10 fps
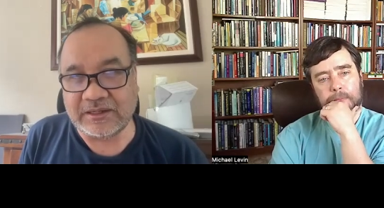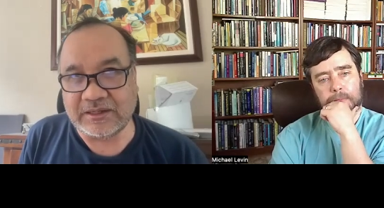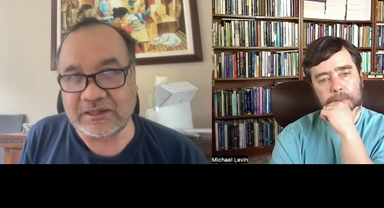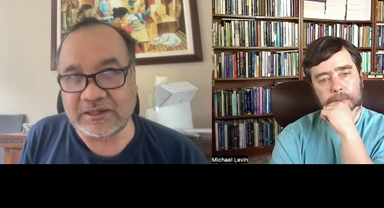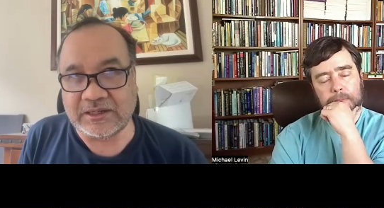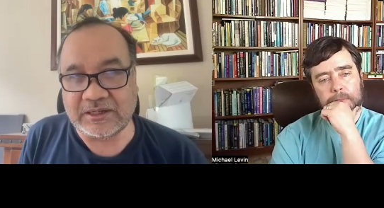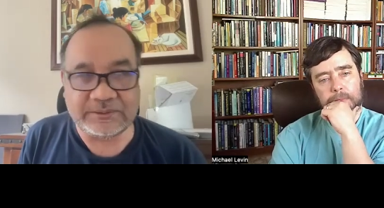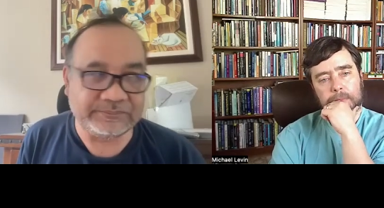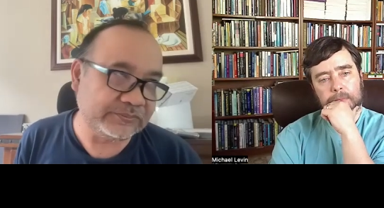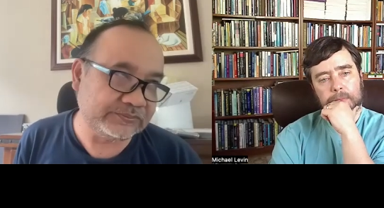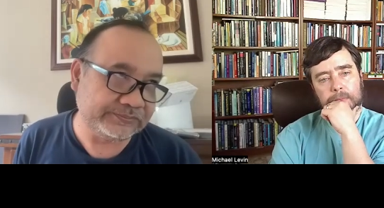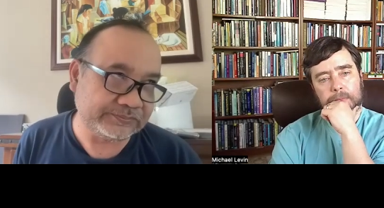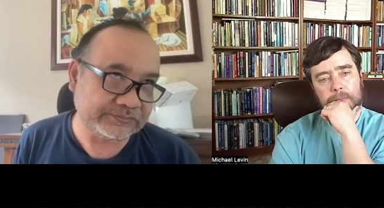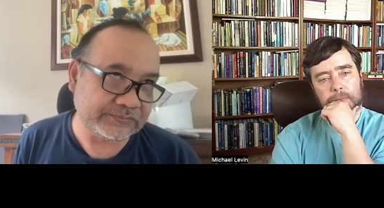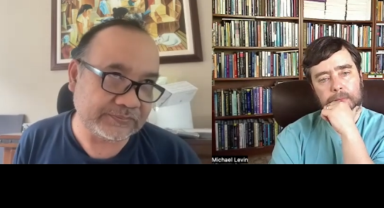Speaker 1: um,
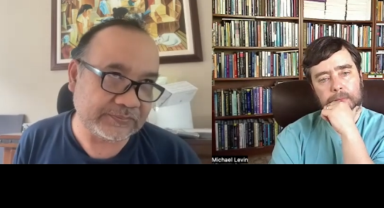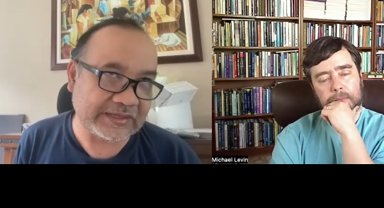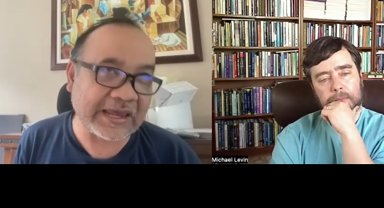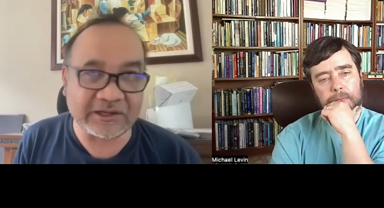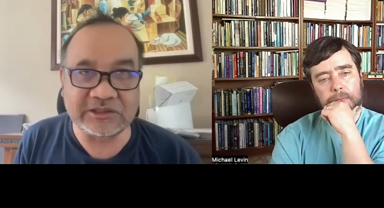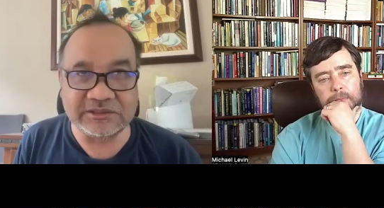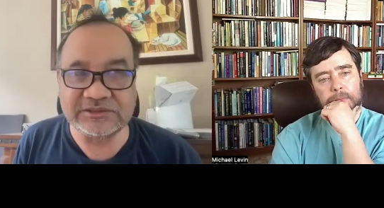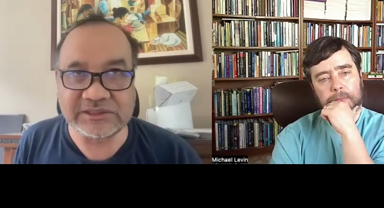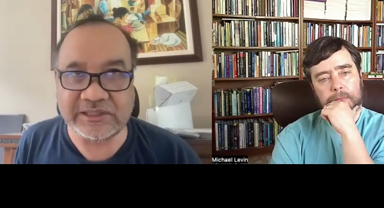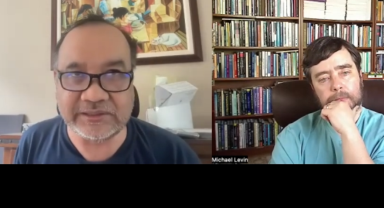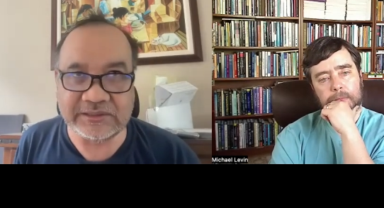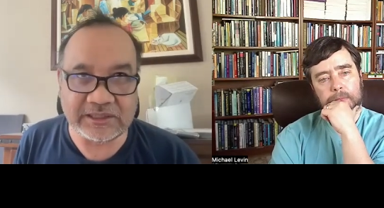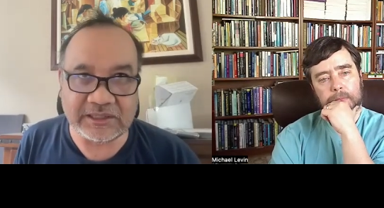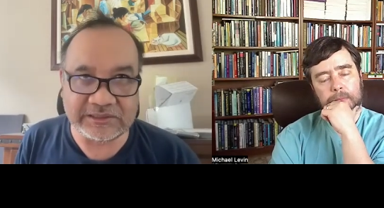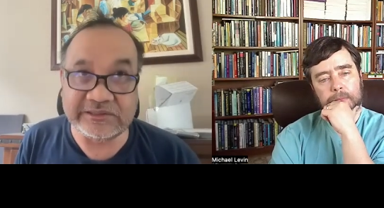calculus and
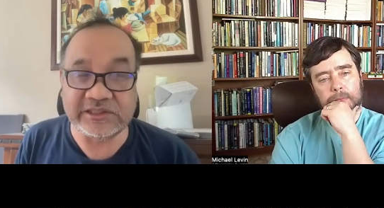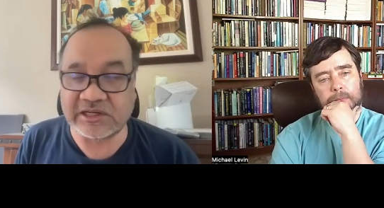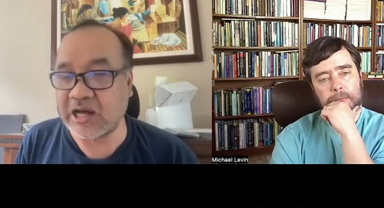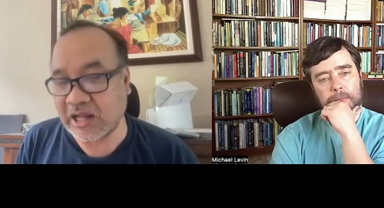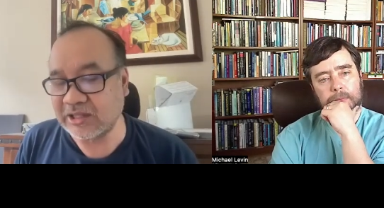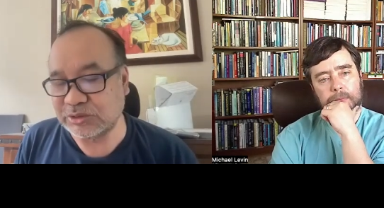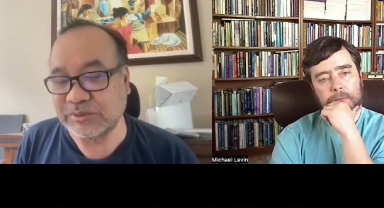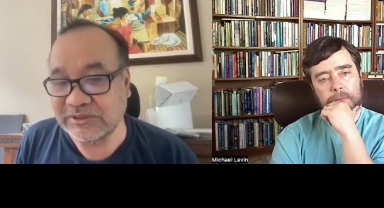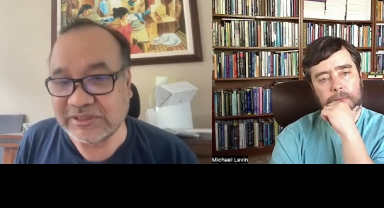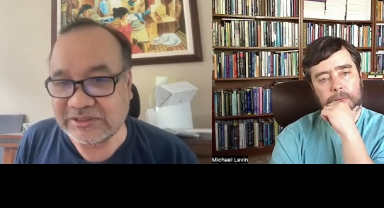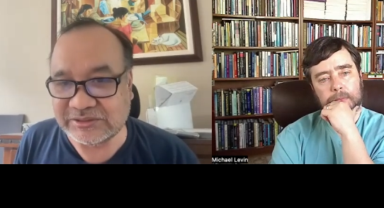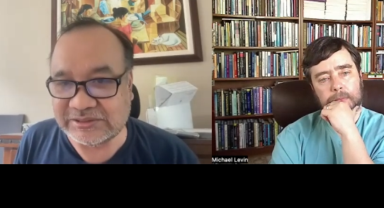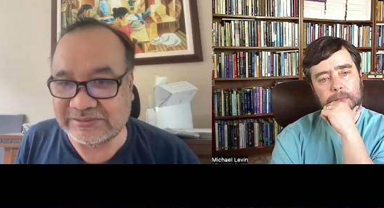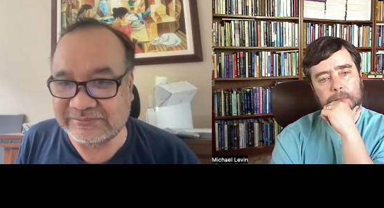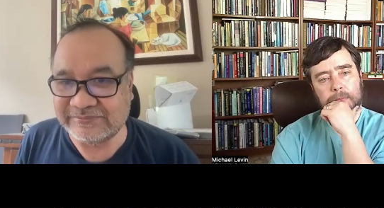uh, linear algebra essentially
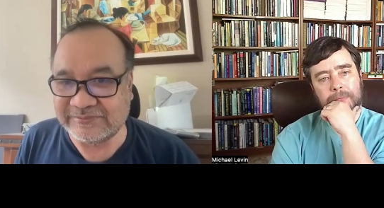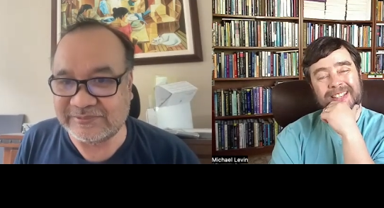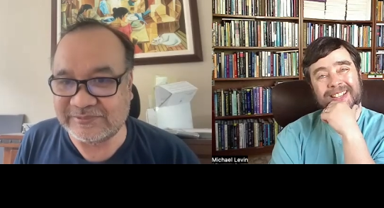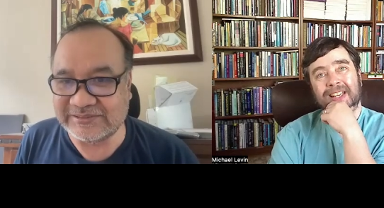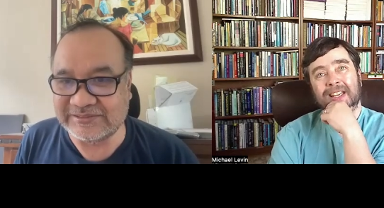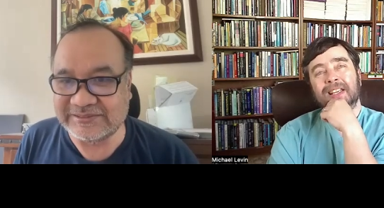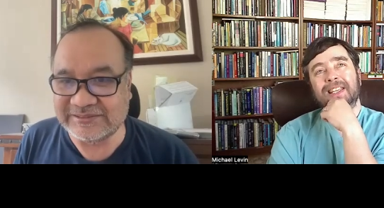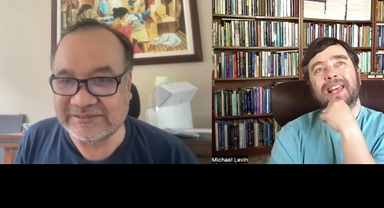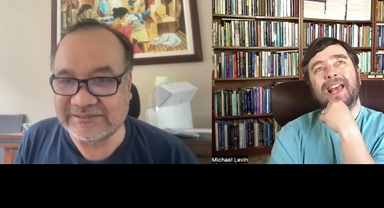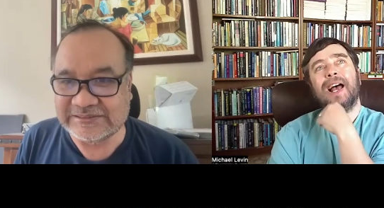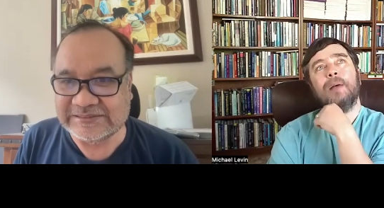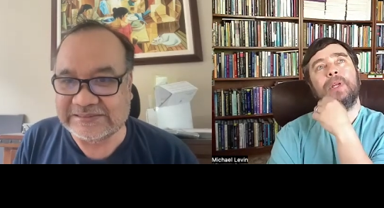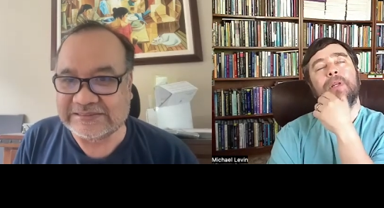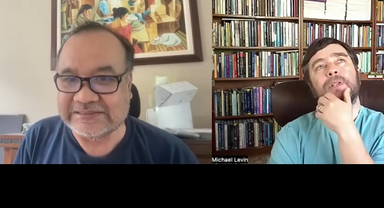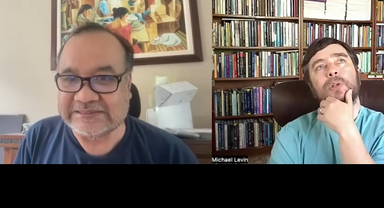right
Speaker 2: yeah i
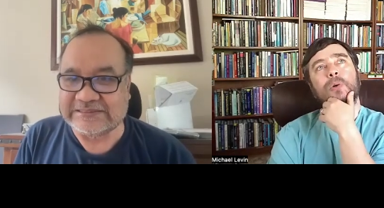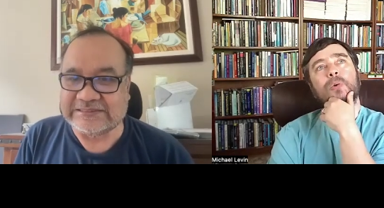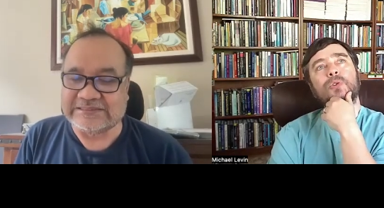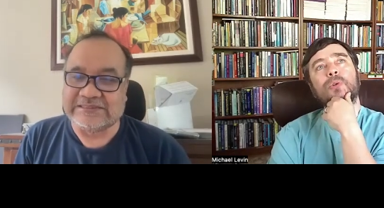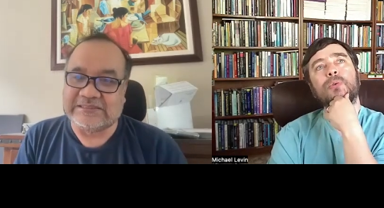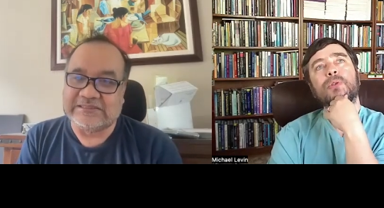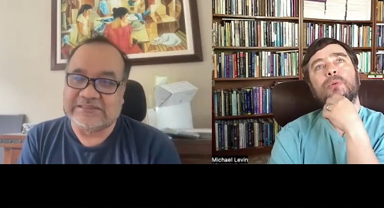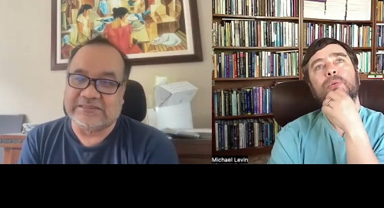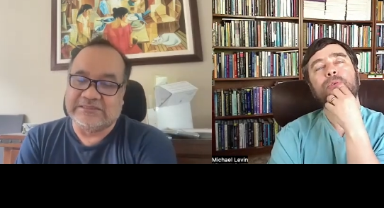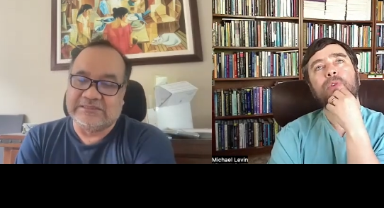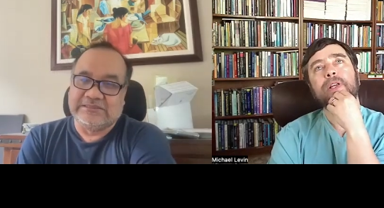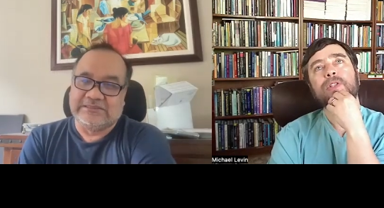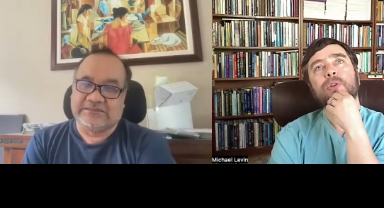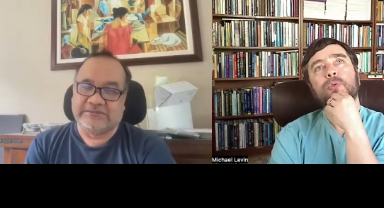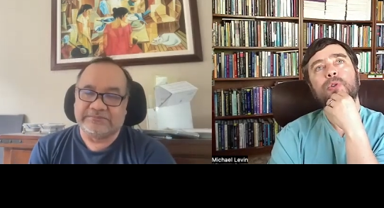mean so so so
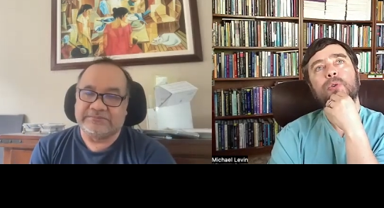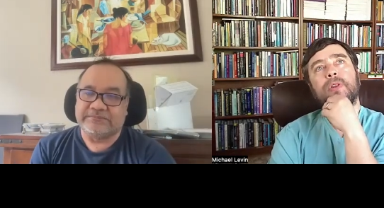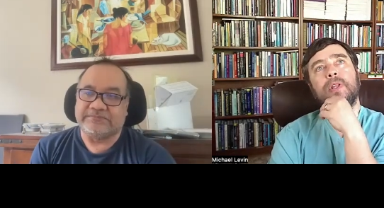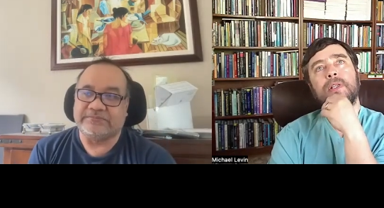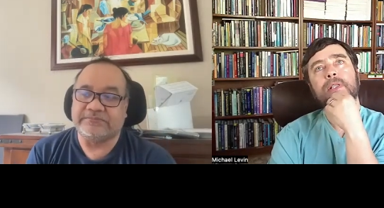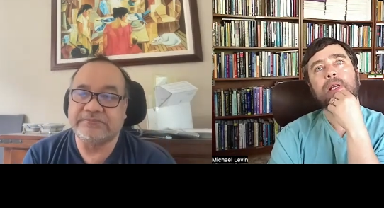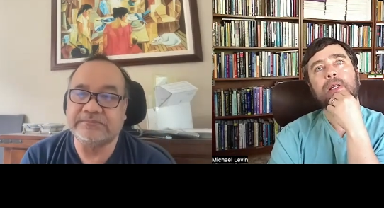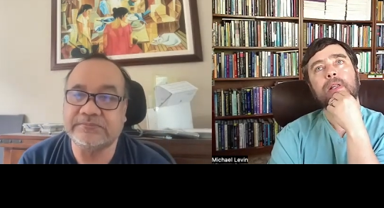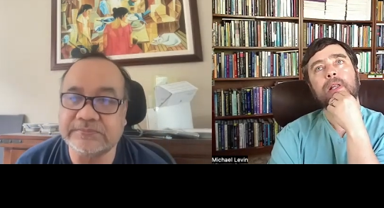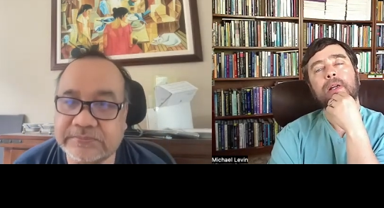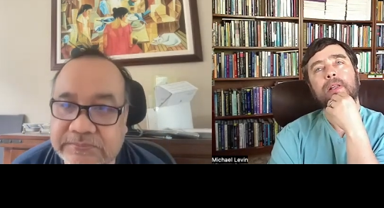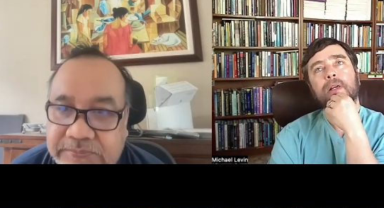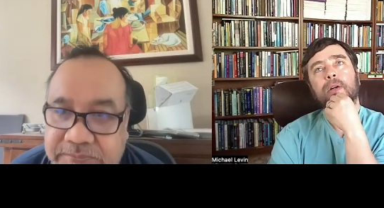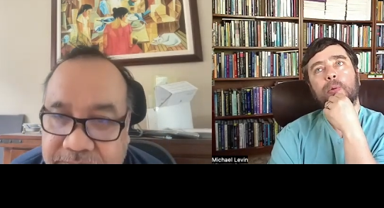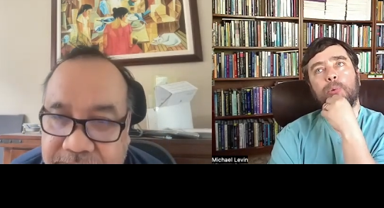right so so the things that that i
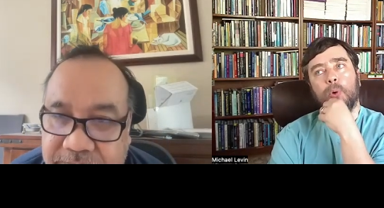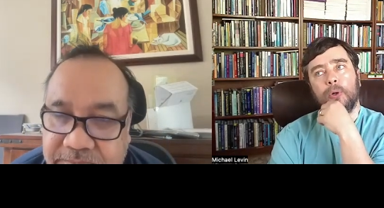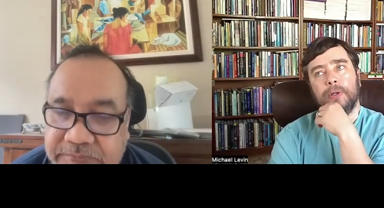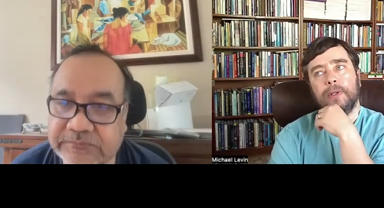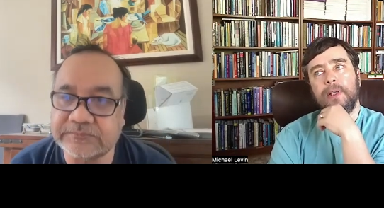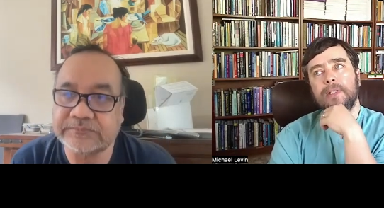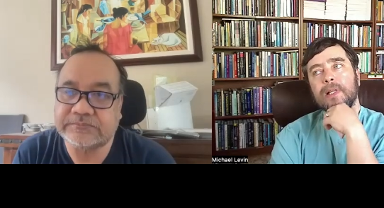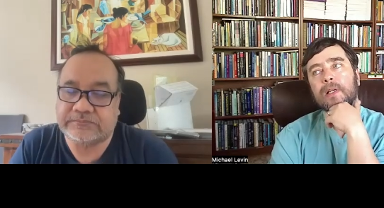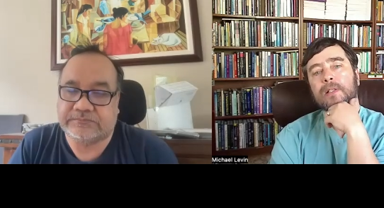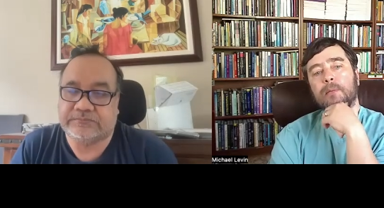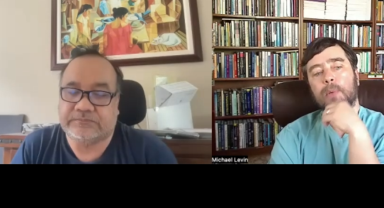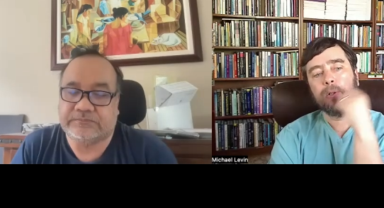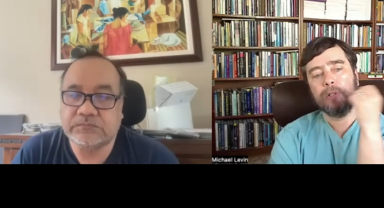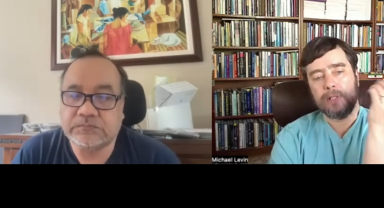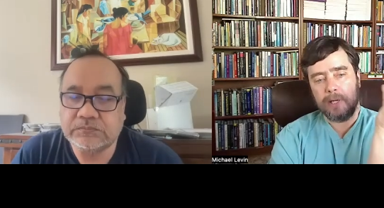think are important is that it's a
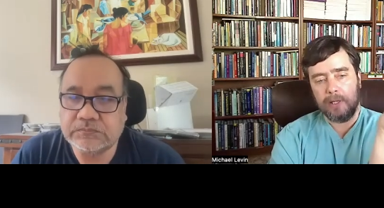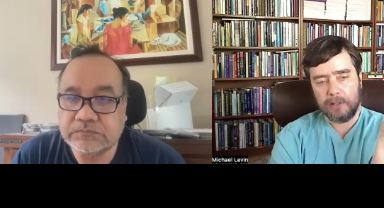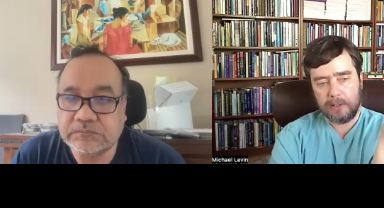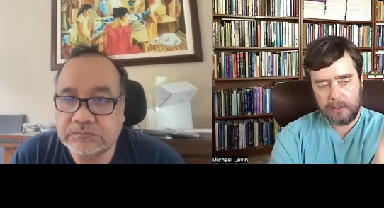multi-scale